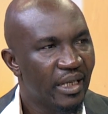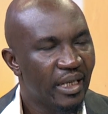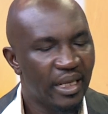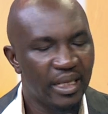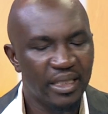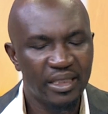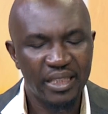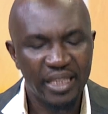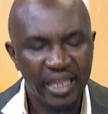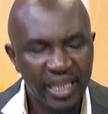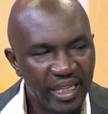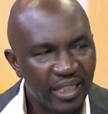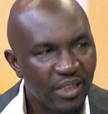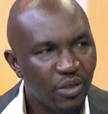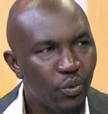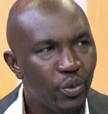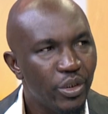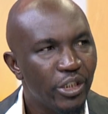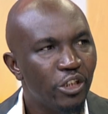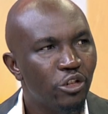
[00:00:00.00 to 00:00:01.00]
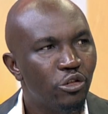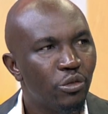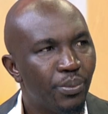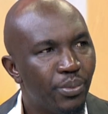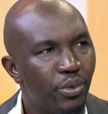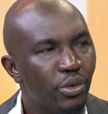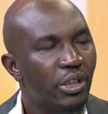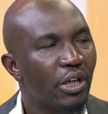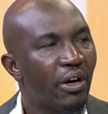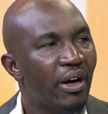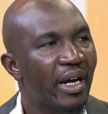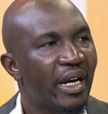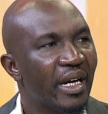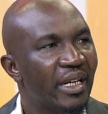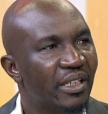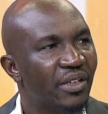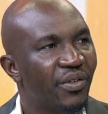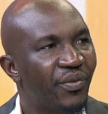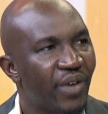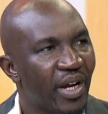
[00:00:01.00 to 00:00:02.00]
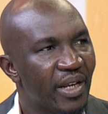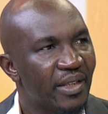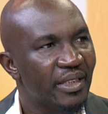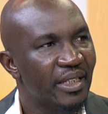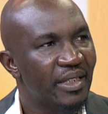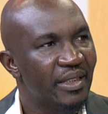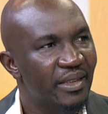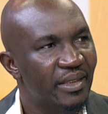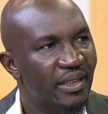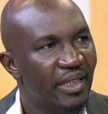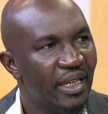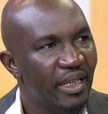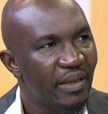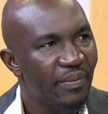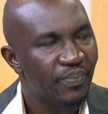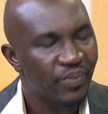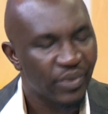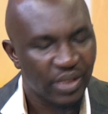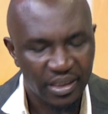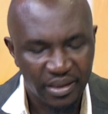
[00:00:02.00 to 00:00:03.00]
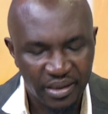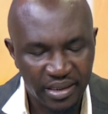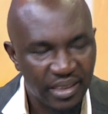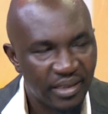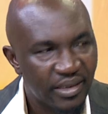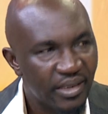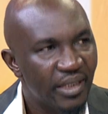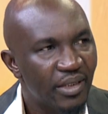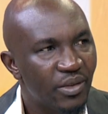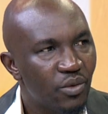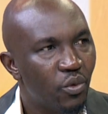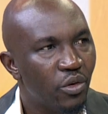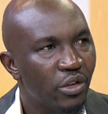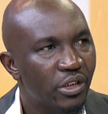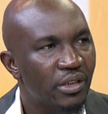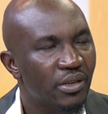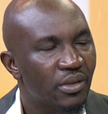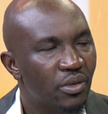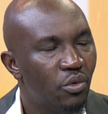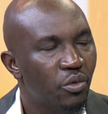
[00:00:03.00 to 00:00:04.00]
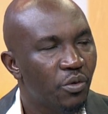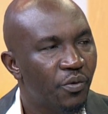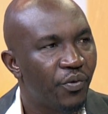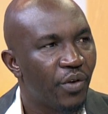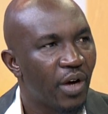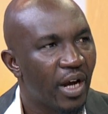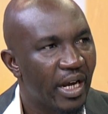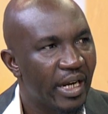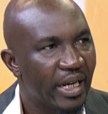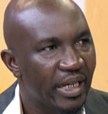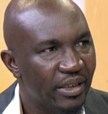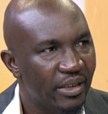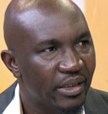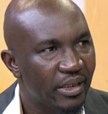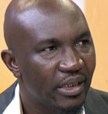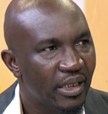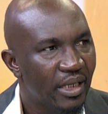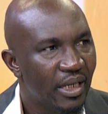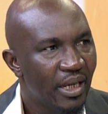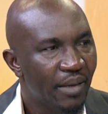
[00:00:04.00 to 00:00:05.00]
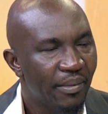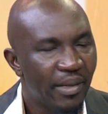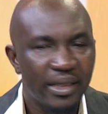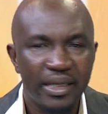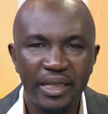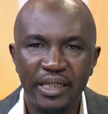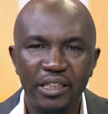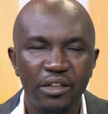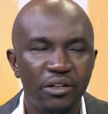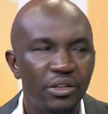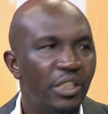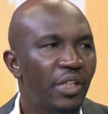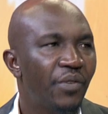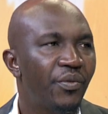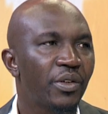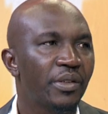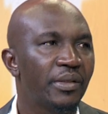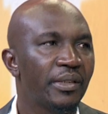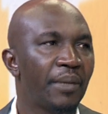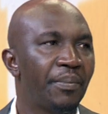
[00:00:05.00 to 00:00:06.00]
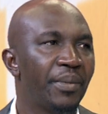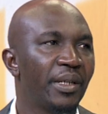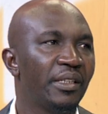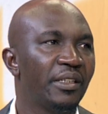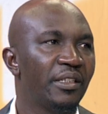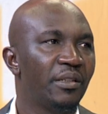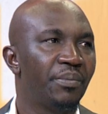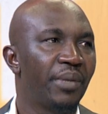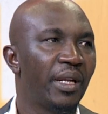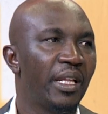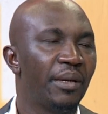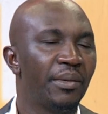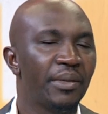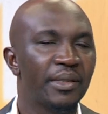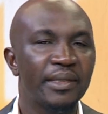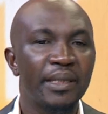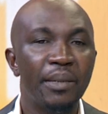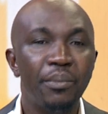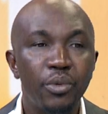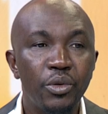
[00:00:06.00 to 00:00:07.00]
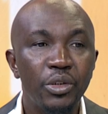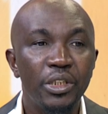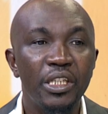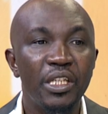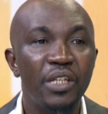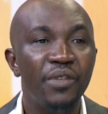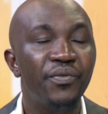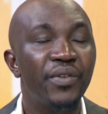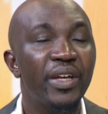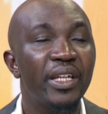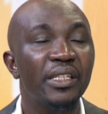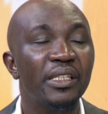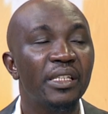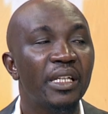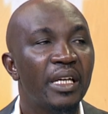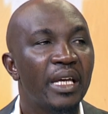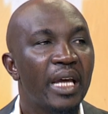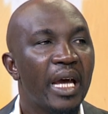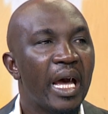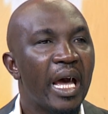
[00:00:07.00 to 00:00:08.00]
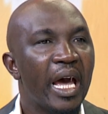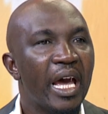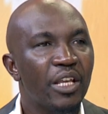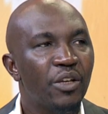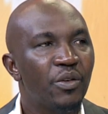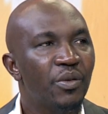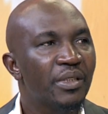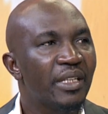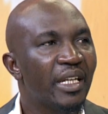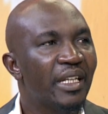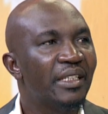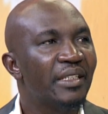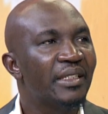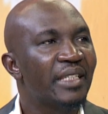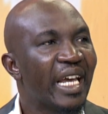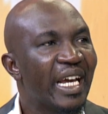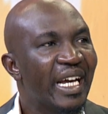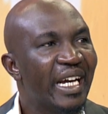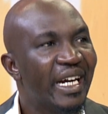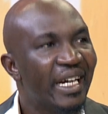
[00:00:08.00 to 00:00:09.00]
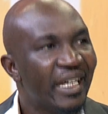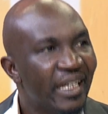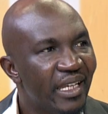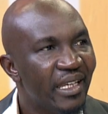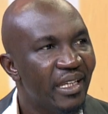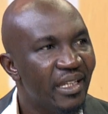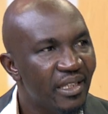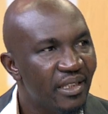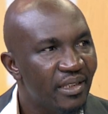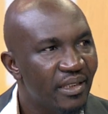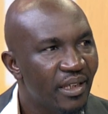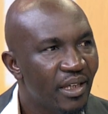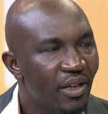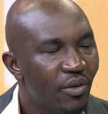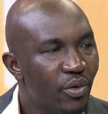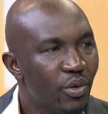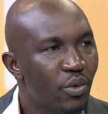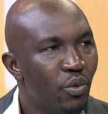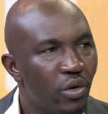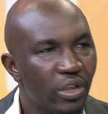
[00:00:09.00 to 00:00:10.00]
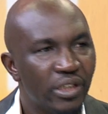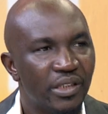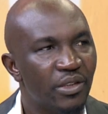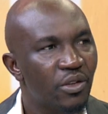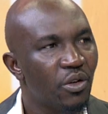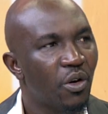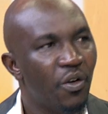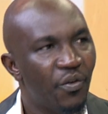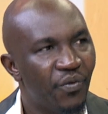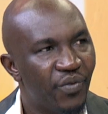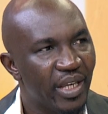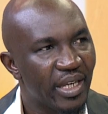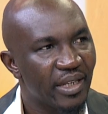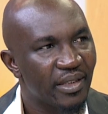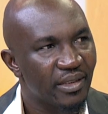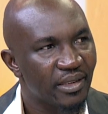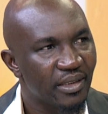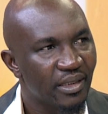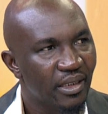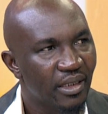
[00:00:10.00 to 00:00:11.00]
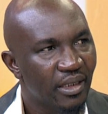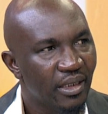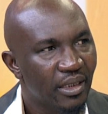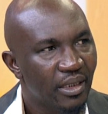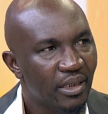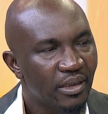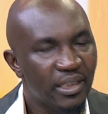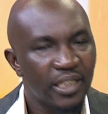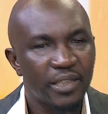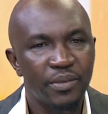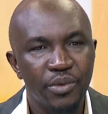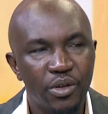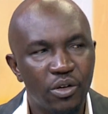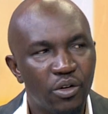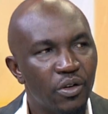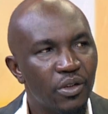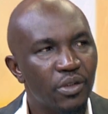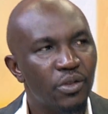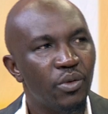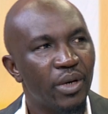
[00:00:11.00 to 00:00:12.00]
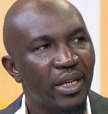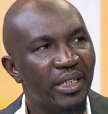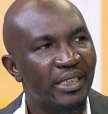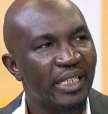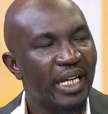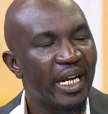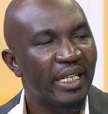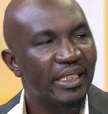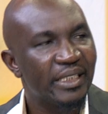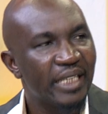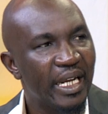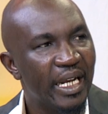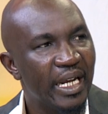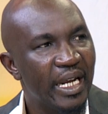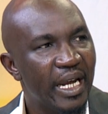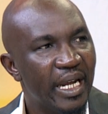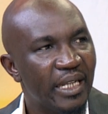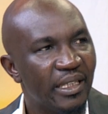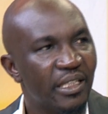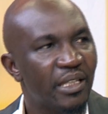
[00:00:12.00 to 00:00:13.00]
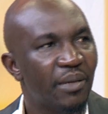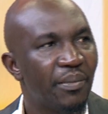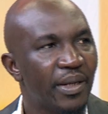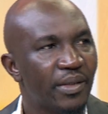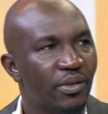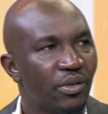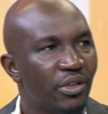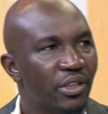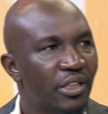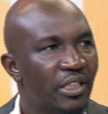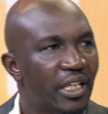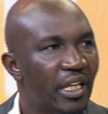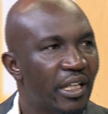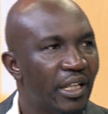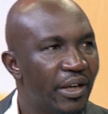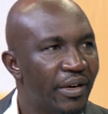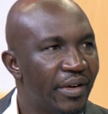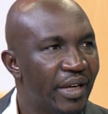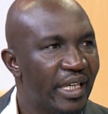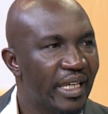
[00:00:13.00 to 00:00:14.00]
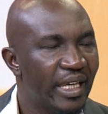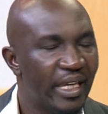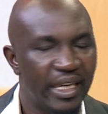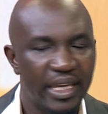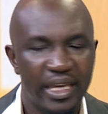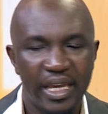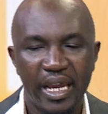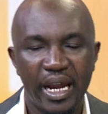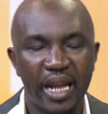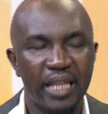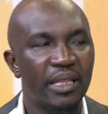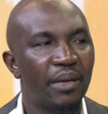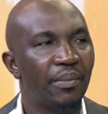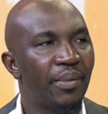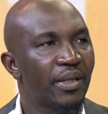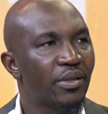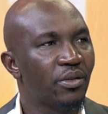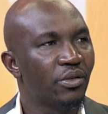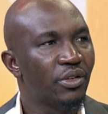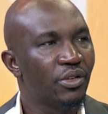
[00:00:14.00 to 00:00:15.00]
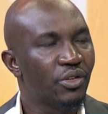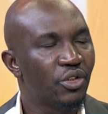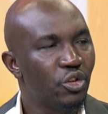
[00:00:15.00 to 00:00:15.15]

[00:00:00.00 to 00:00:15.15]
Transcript: And then we need to put our country first and say, this is what is good for our country. But right now, Jeff, what is happening in Parliament? Somebody even argues and disagrees with what is obvious. Just because you are in Tanga, another person in Kieleke, another person is